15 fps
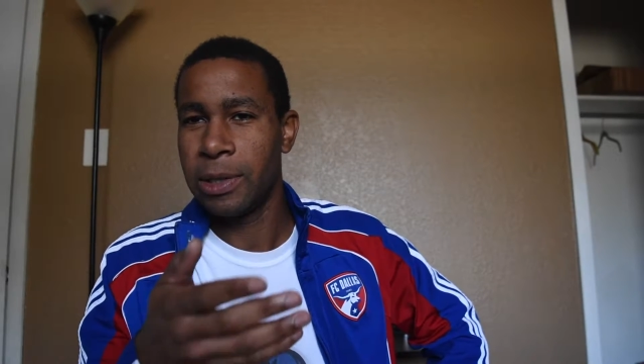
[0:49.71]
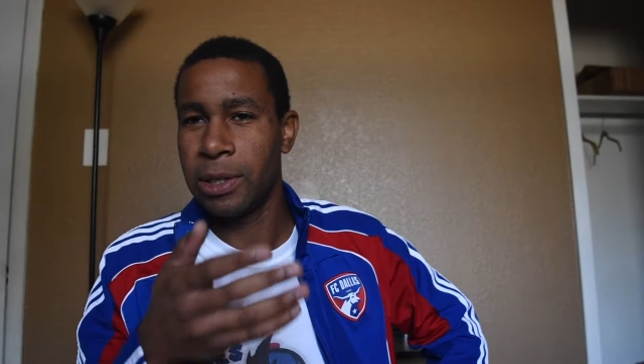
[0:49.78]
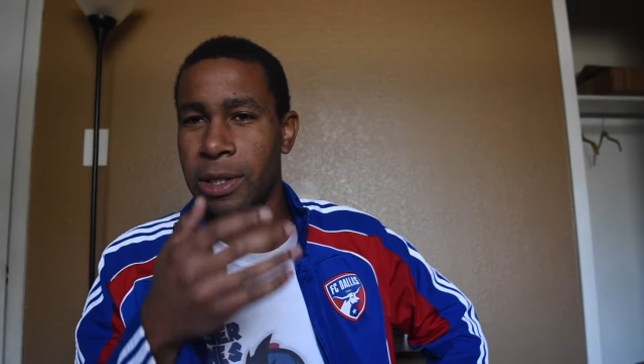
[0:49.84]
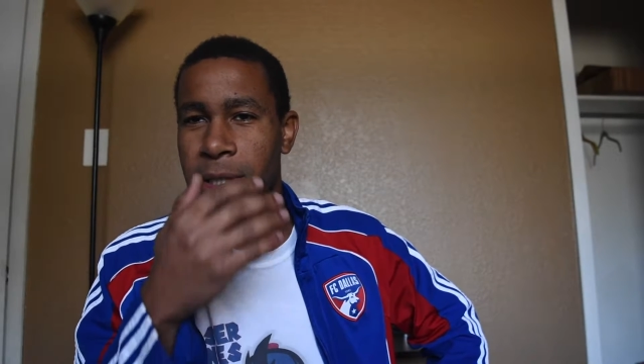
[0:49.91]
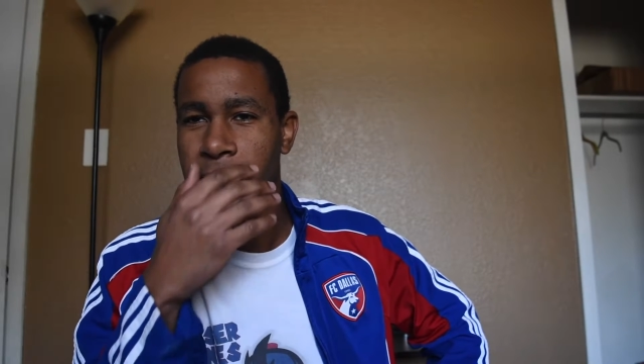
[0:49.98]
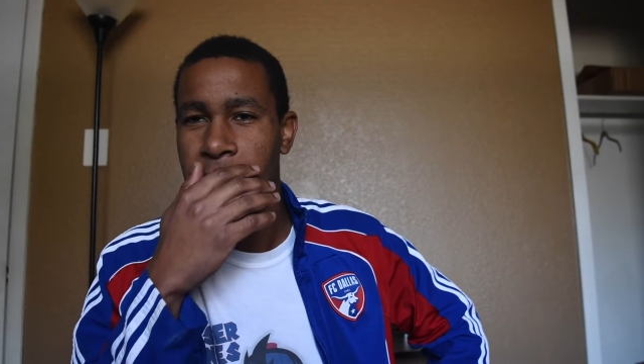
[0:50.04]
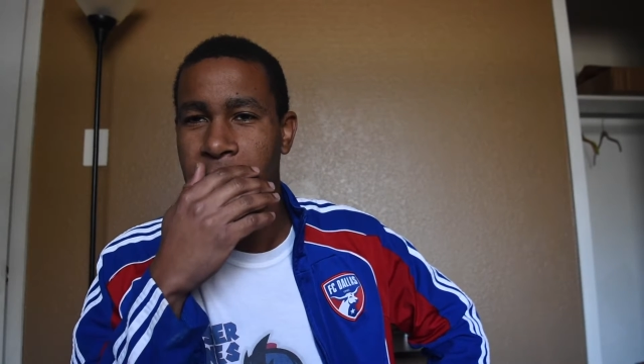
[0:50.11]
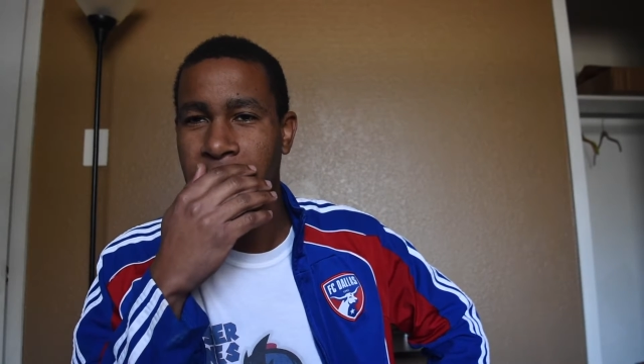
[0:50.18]
it
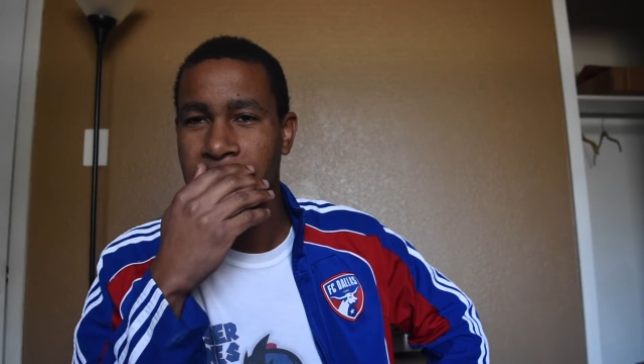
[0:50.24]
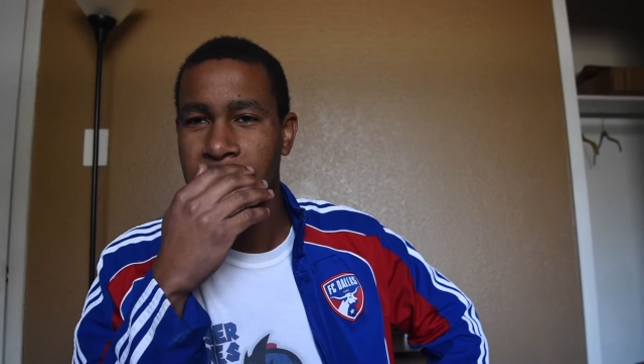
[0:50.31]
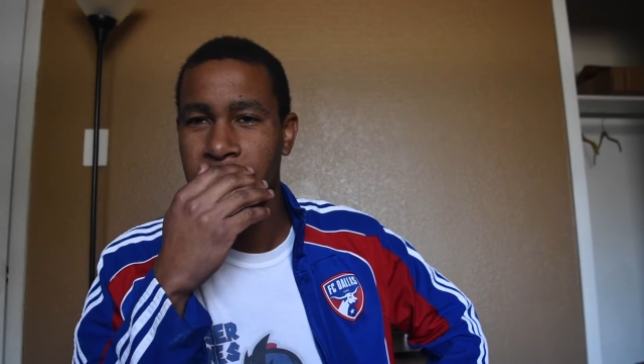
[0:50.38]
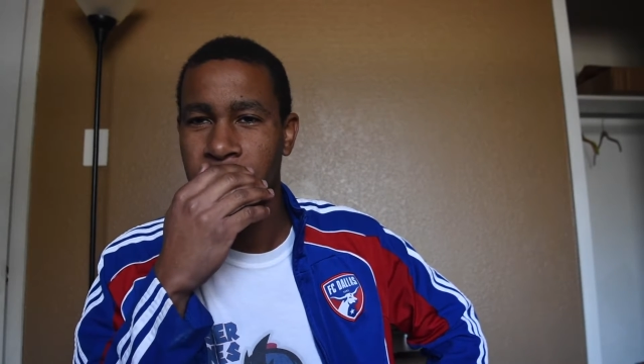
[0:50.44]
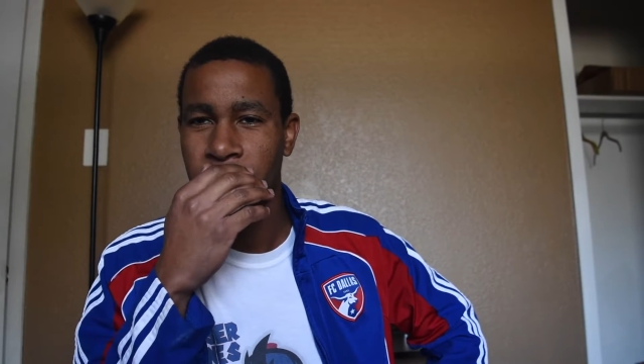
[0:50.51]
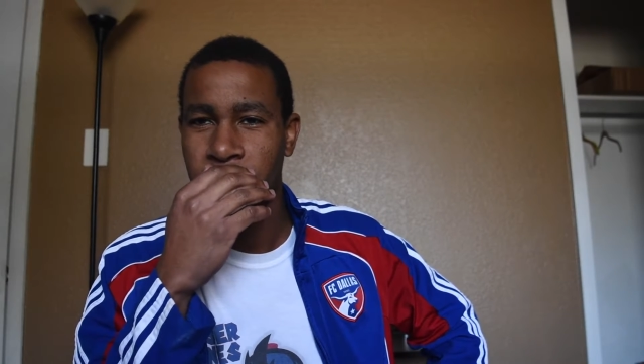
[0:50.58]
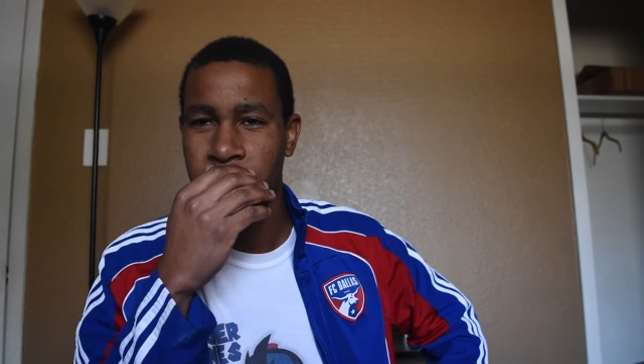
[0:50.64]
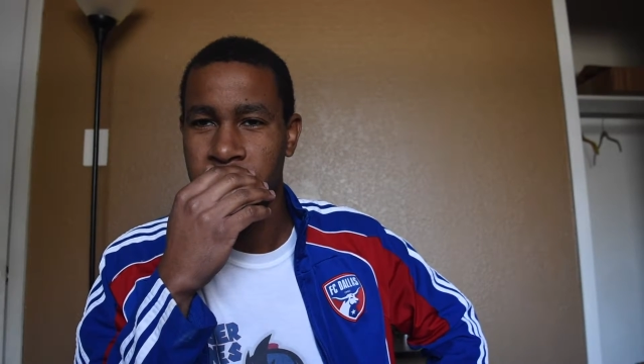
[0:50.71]
kind of
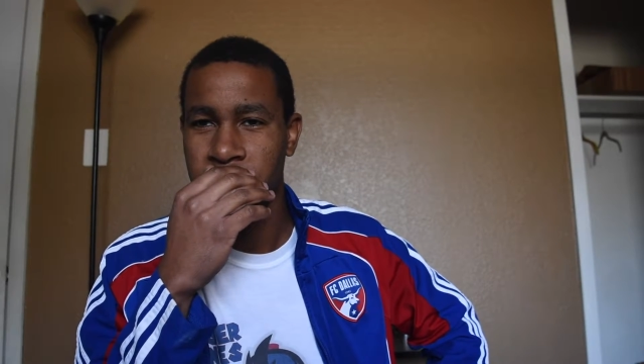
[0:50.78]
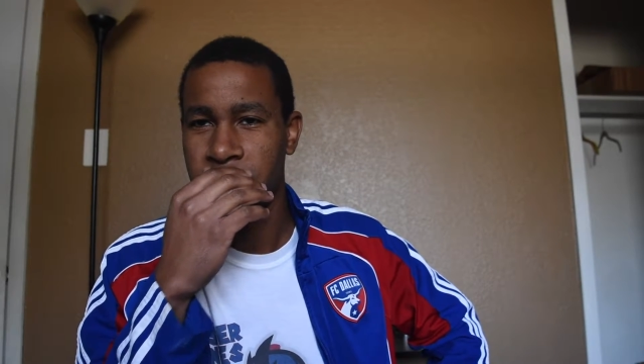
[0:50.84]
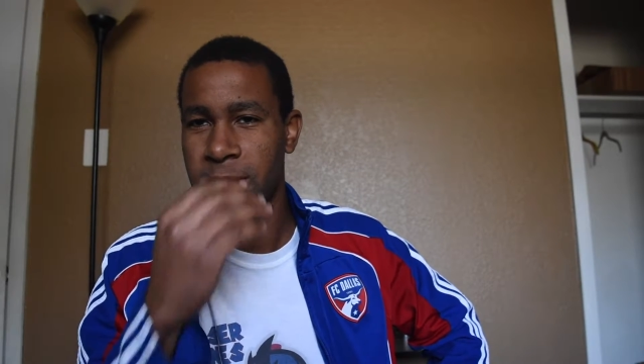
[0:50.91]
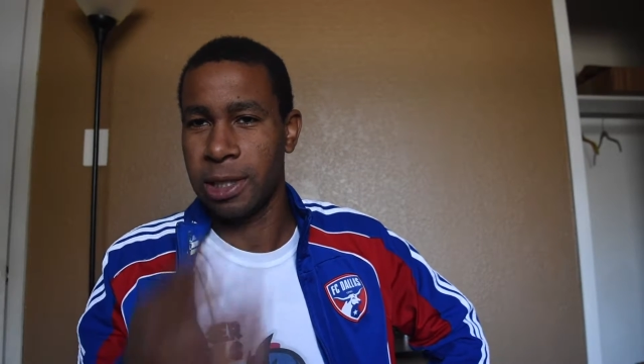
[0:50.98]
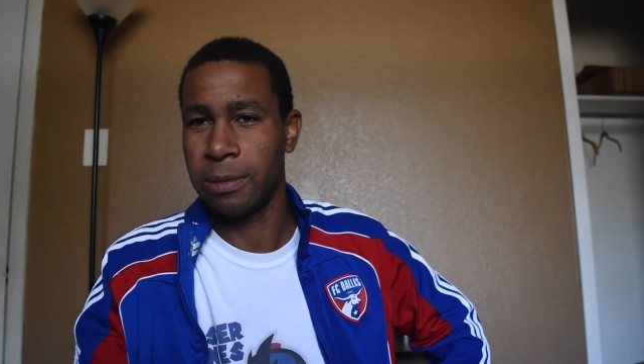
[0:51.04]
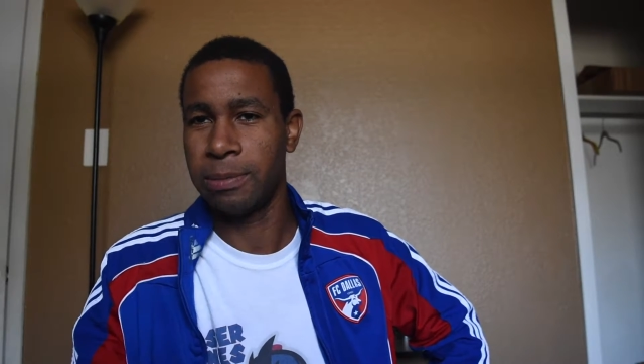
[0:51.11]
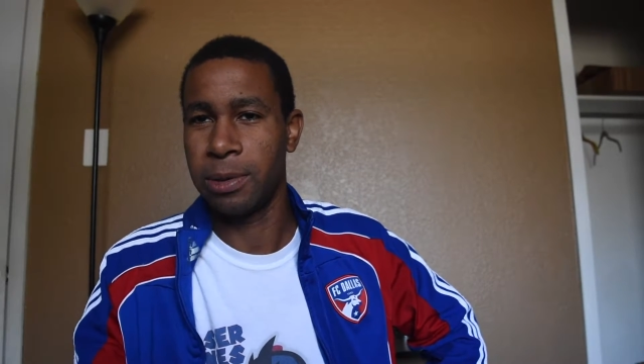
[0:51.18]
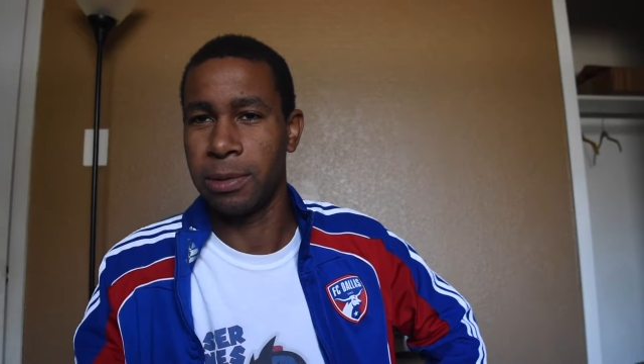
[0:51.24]
short and
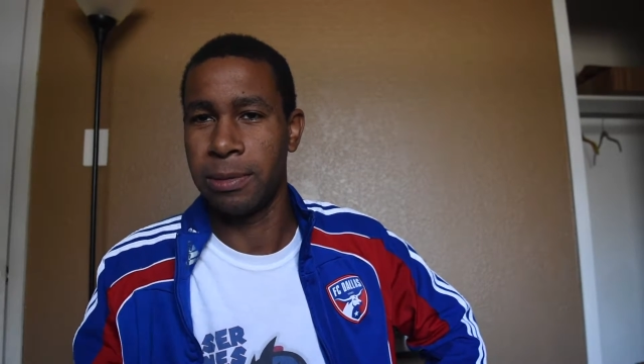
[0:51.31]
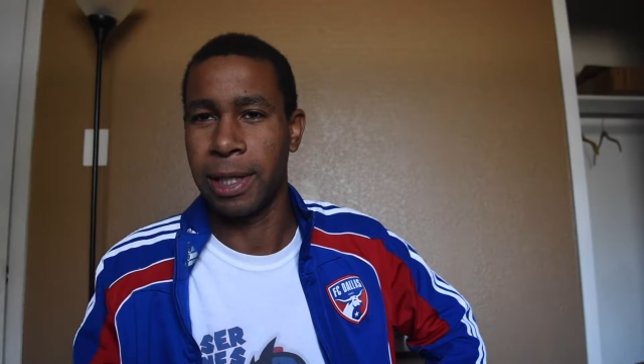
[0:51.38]
simple,